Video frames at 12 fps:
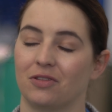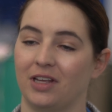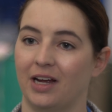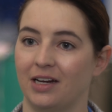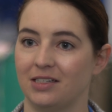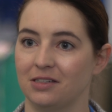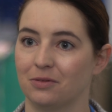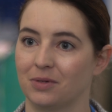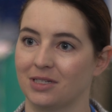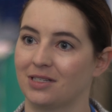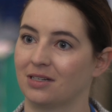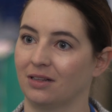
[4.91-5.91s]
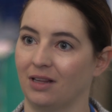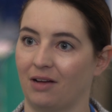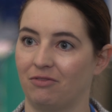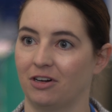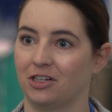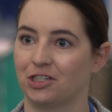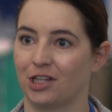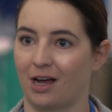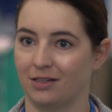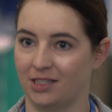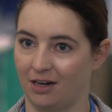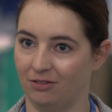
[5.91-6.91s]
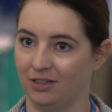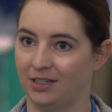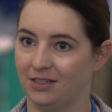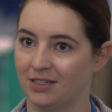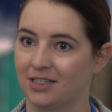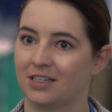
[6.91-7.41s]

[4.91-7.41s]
the idea was to leverage that talent